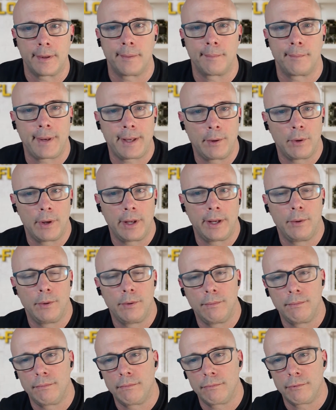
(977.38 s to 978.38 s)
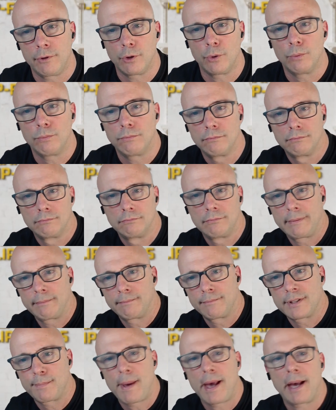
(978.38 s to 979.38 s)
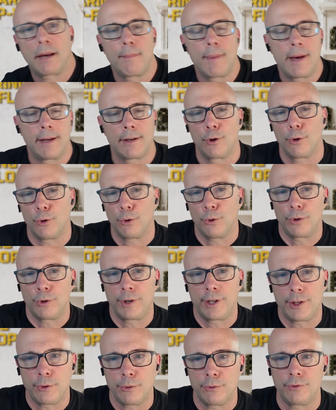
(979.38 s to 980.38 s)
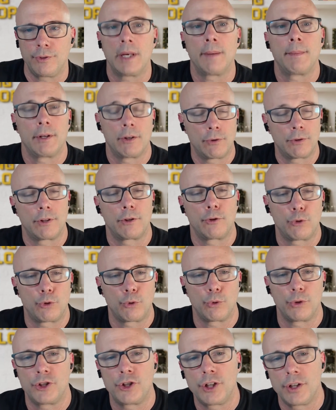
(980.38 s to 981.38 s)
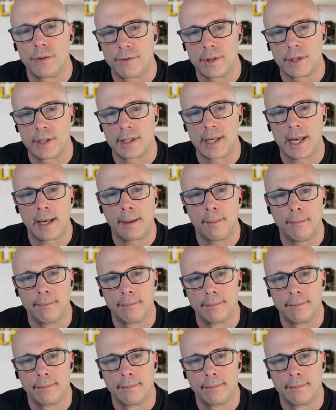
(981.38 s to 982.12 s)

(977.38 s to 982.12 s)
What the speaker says: in Specman or in UVM in order to achieve the same.